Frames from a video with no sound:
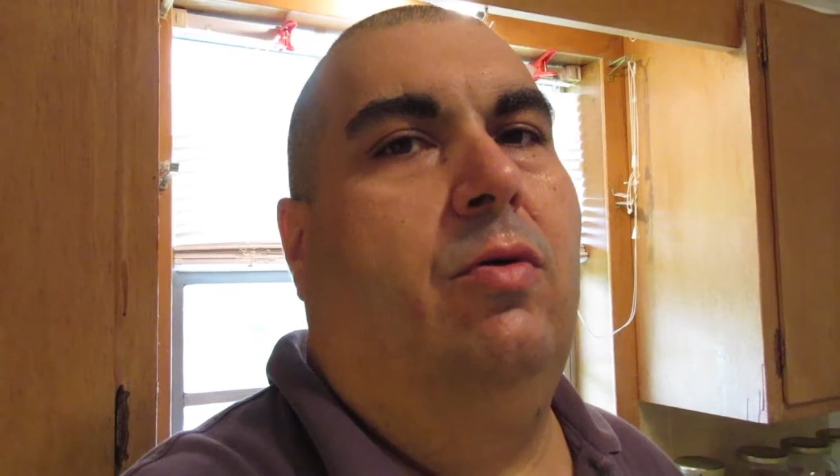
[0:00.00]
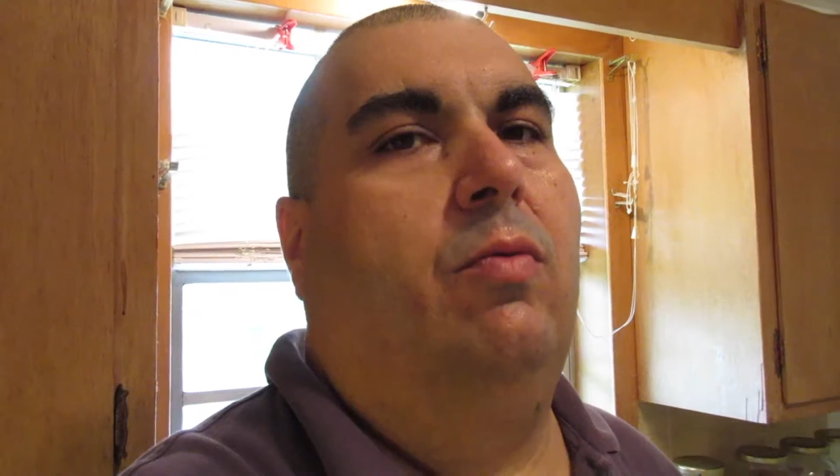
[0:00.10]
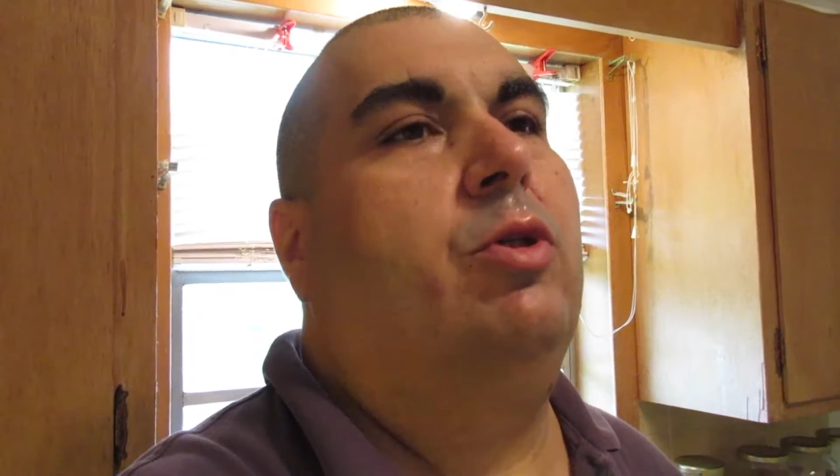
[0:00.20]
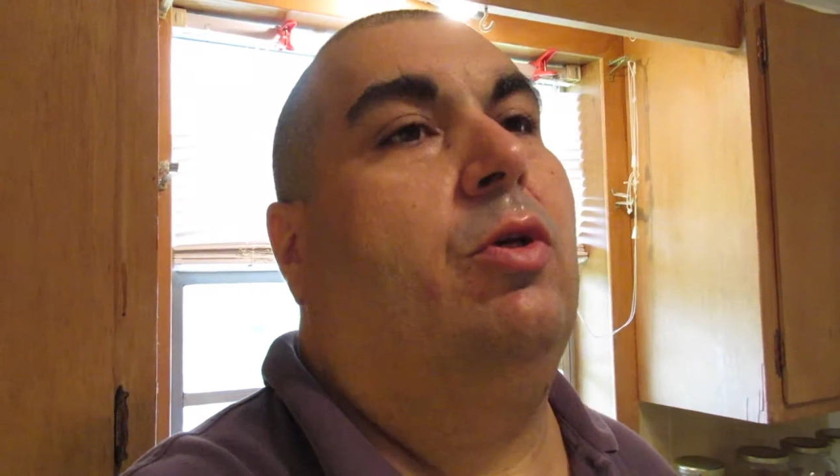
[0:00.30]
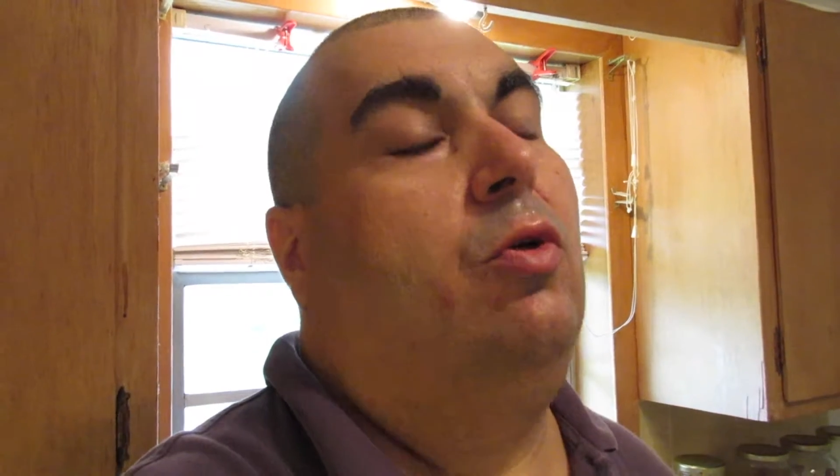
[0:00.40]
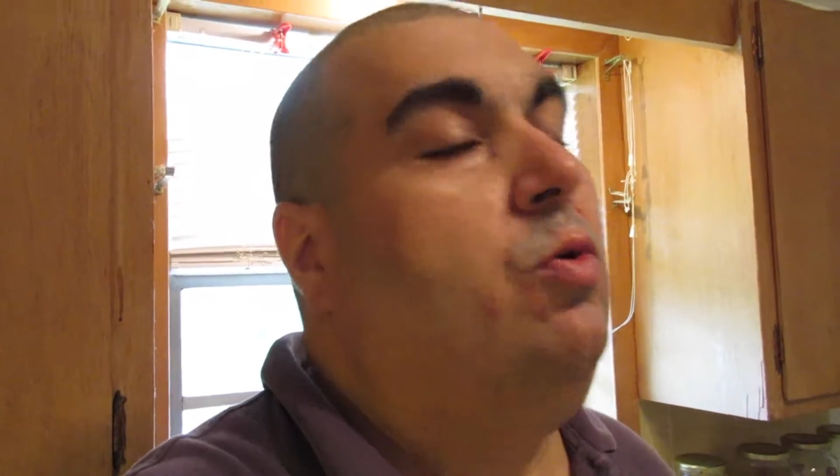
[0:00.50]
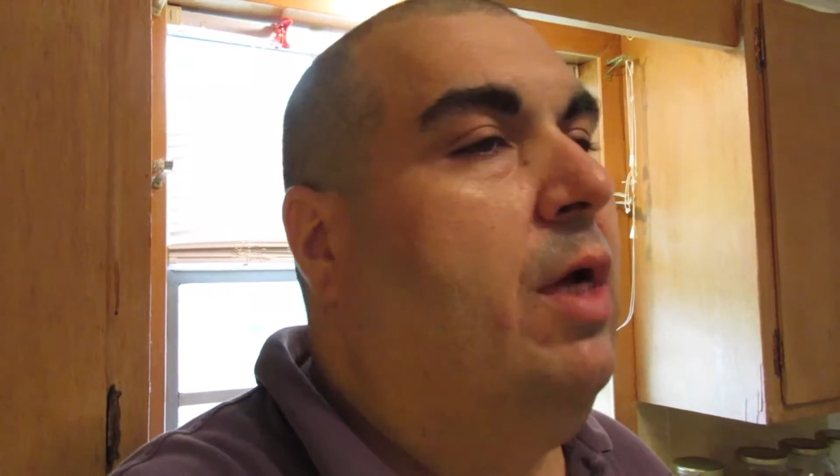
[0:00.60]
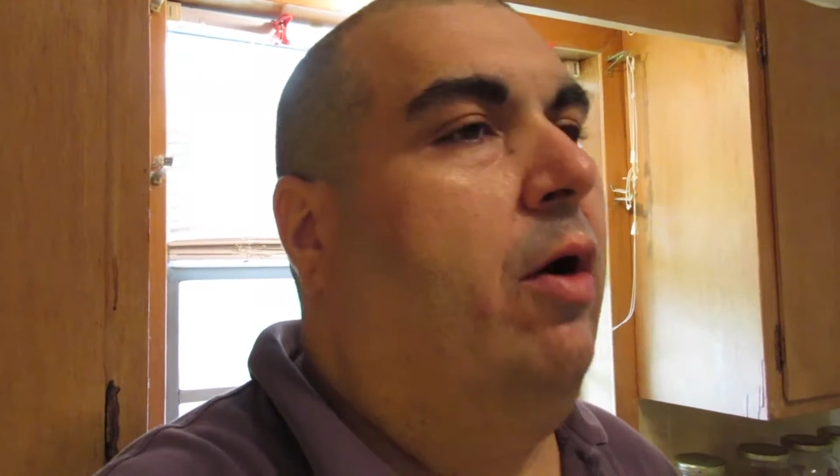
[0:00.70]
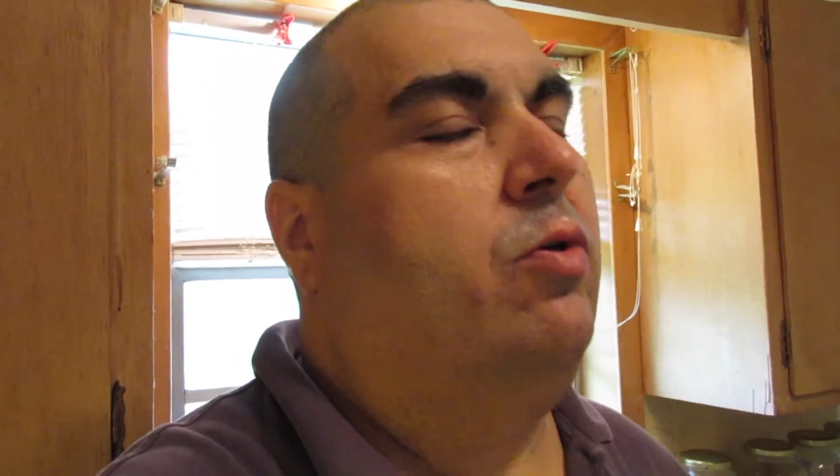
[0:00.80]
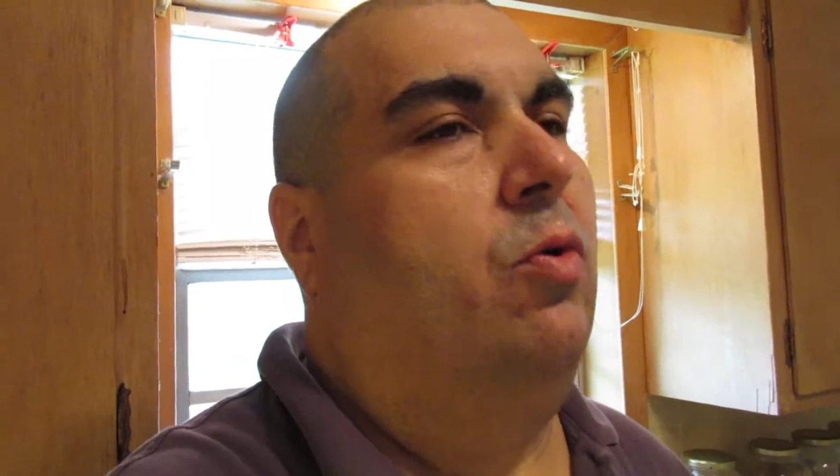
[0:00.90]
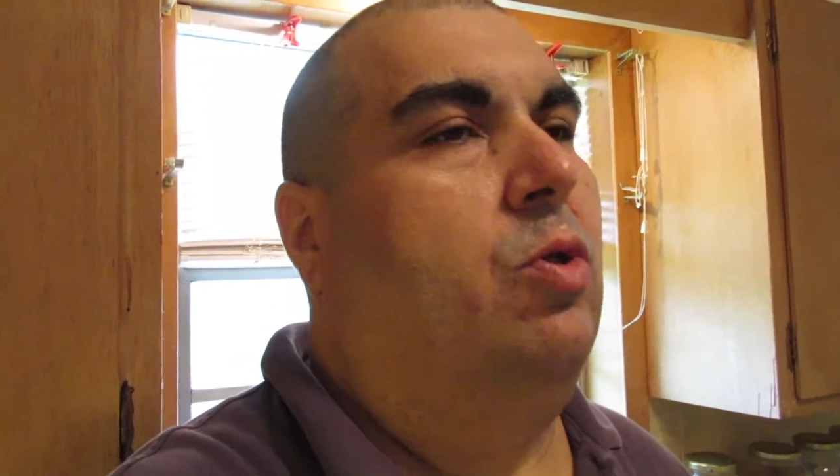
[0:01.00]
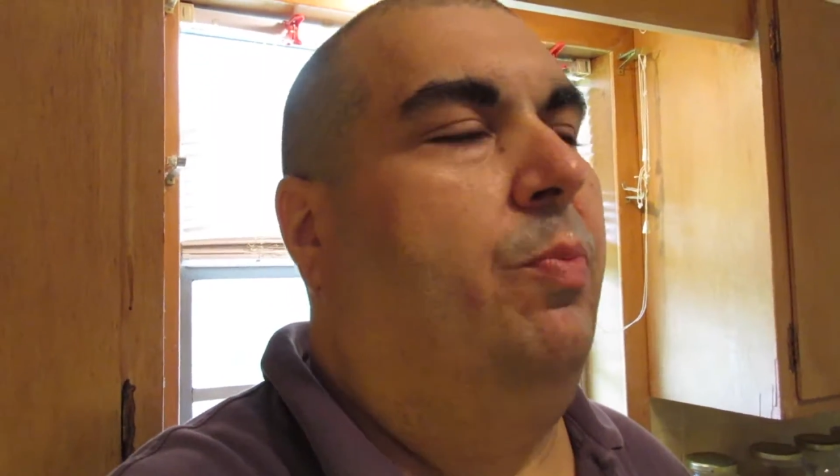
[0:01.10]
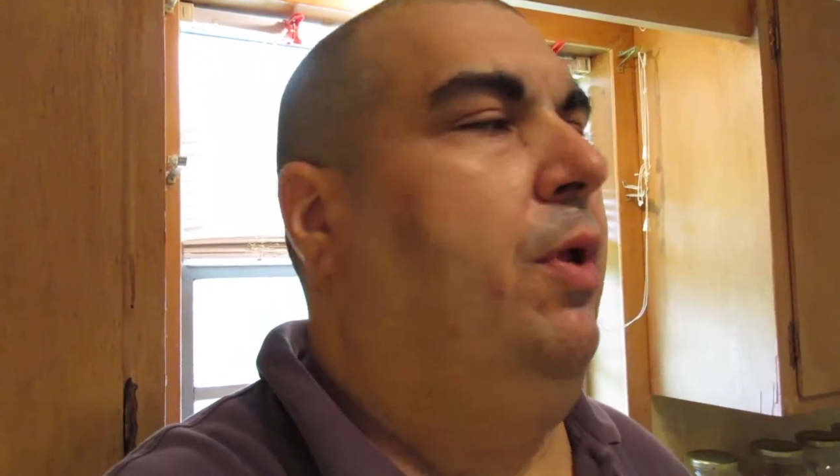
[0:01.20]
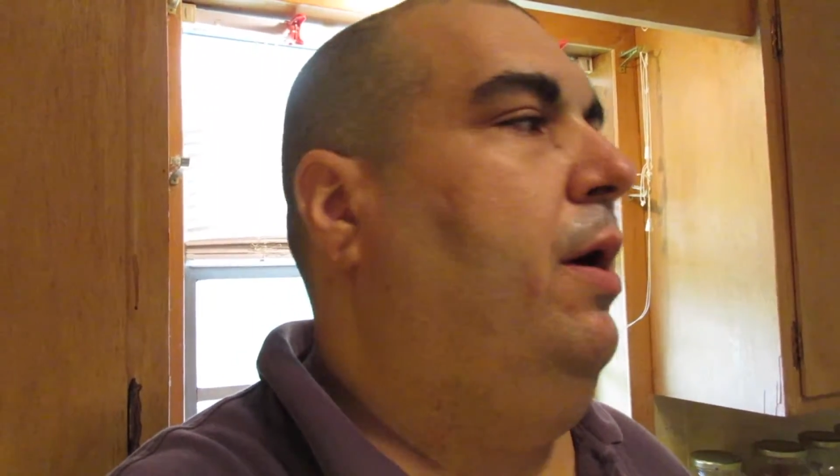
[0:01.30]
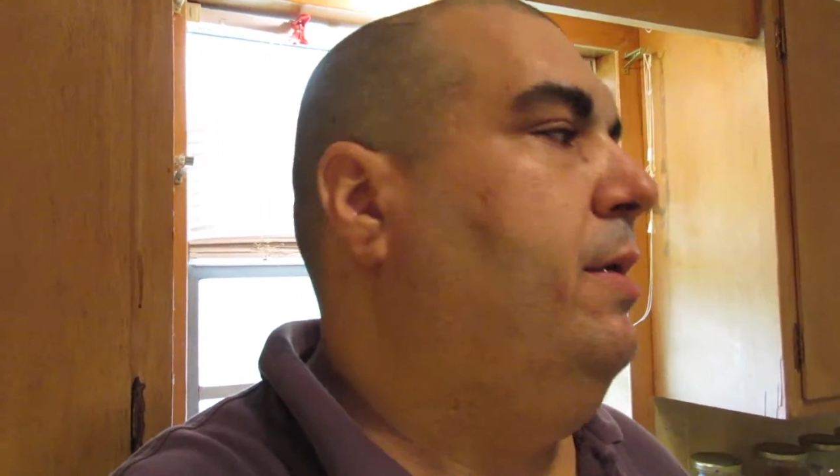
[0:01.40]
which includes household
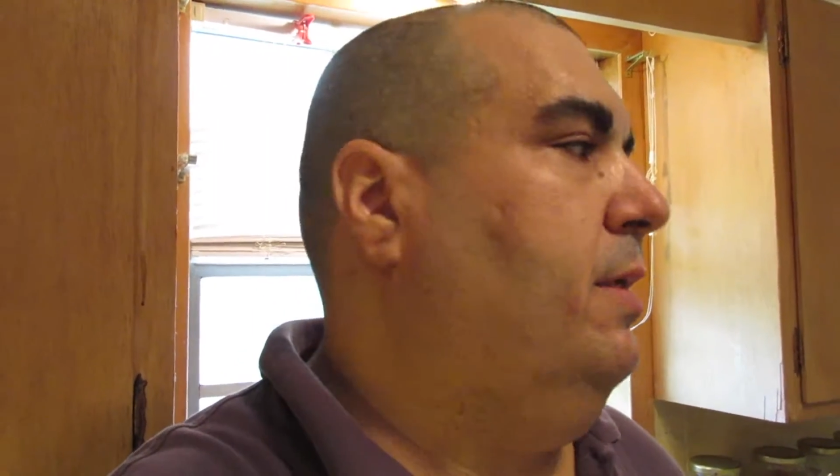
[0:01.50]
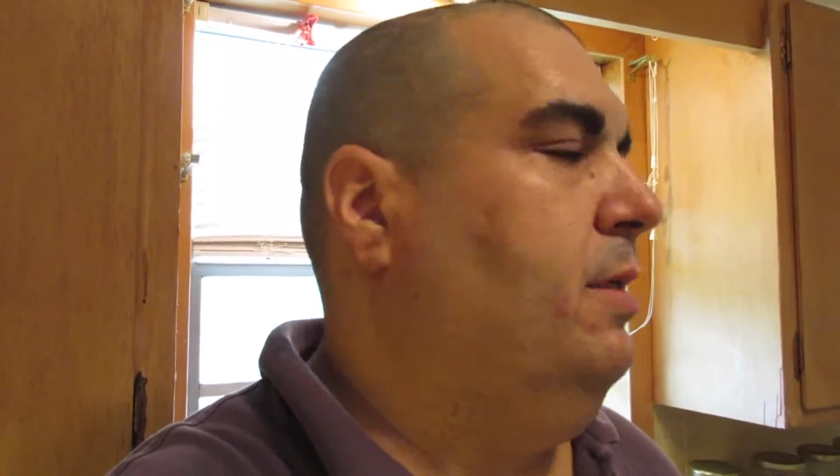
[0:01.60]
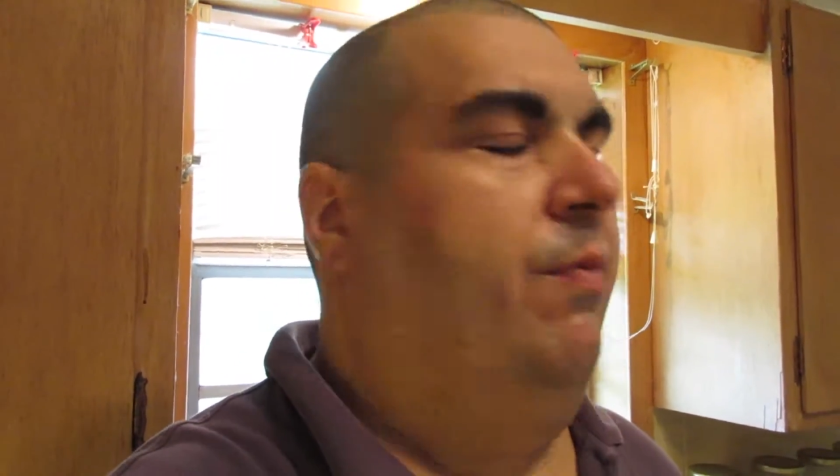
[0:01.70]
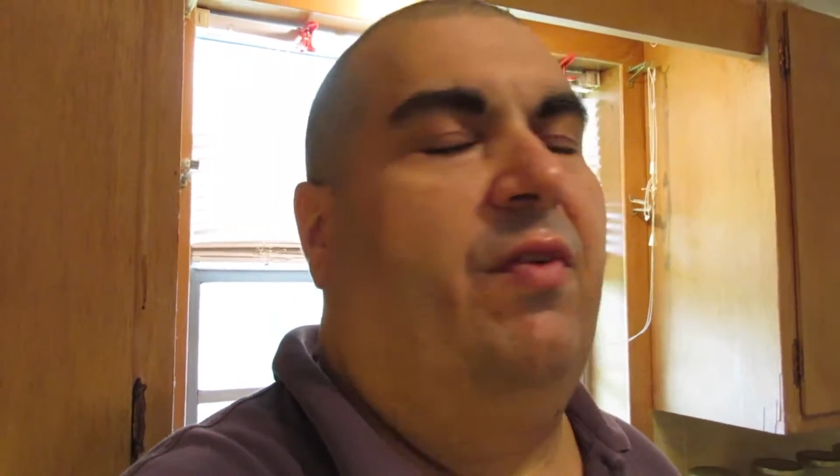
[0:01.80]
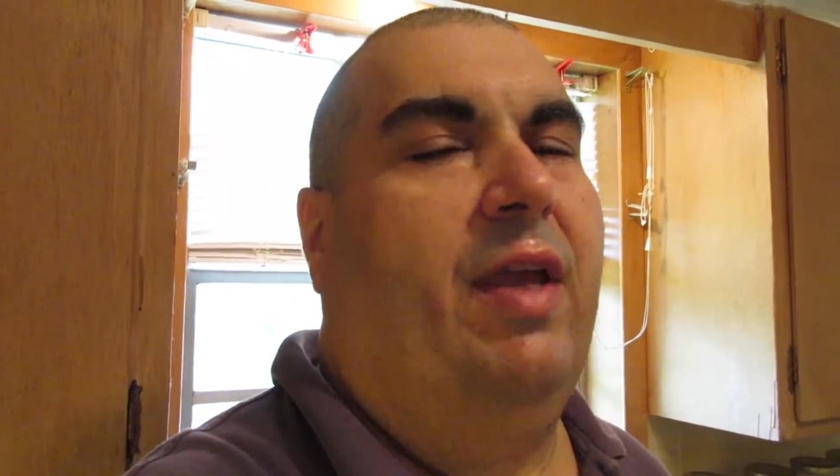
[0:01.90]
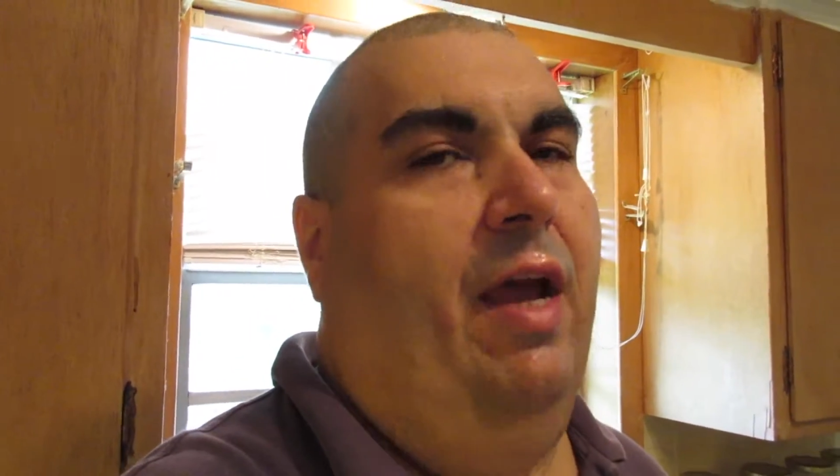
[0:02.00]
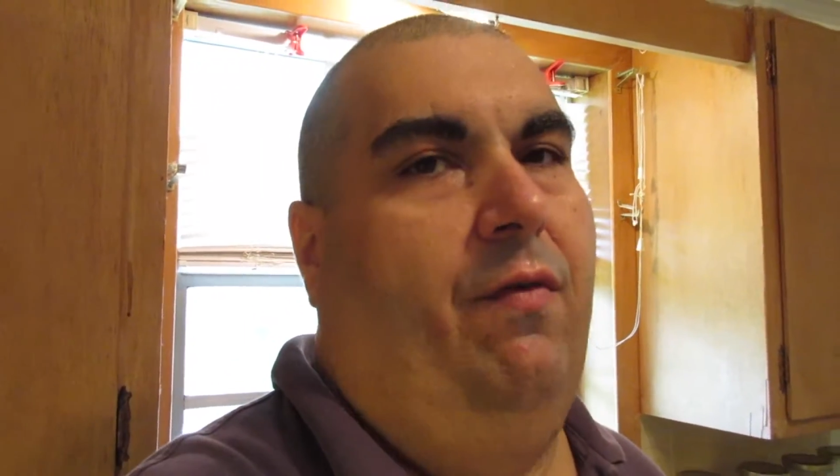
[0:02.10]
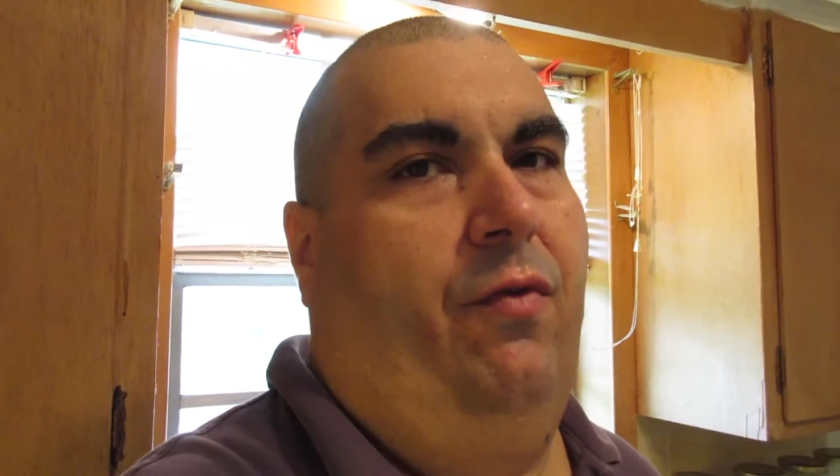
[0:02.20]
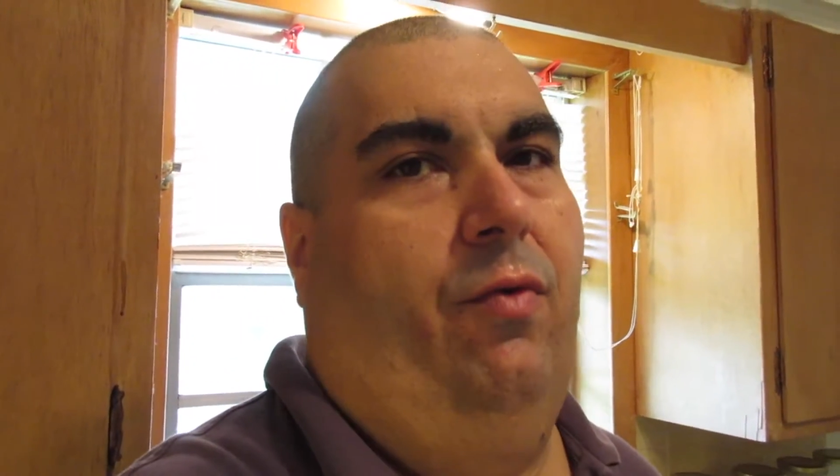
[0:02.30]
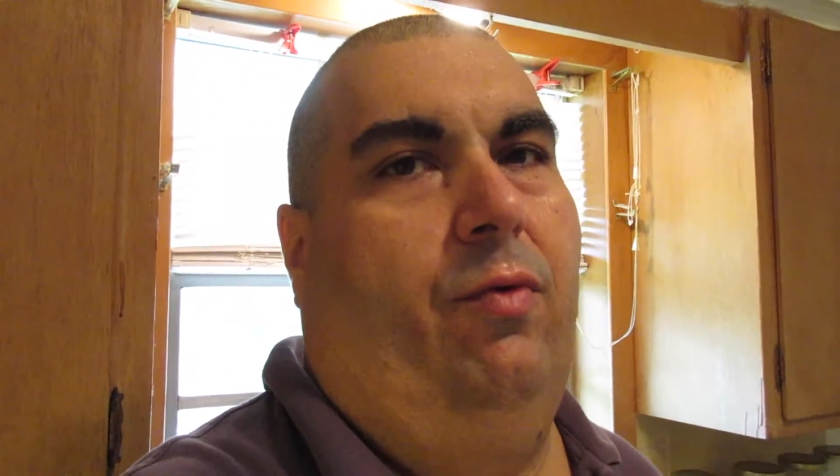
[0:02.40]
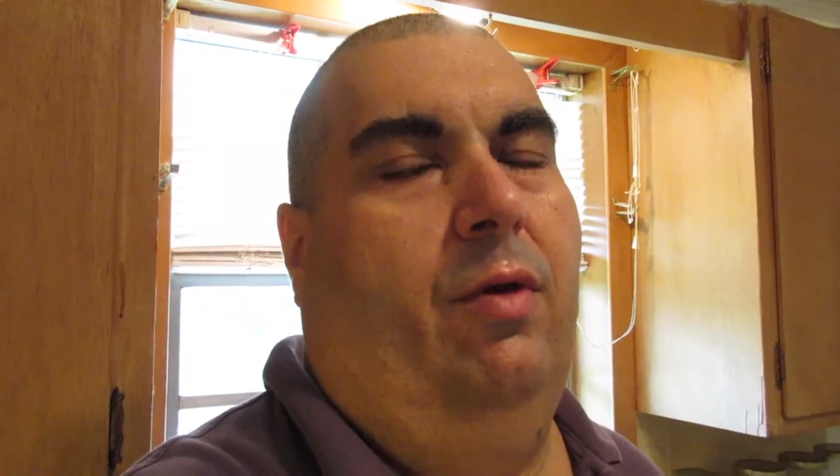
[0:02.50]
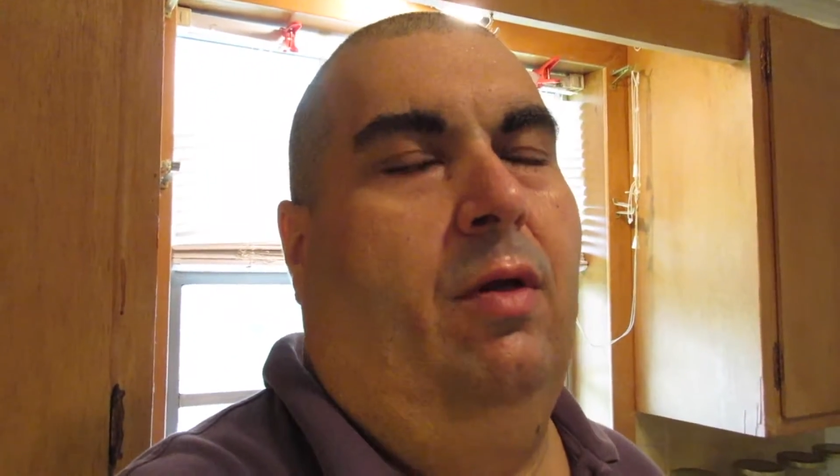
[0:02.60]
supplies except for cat food.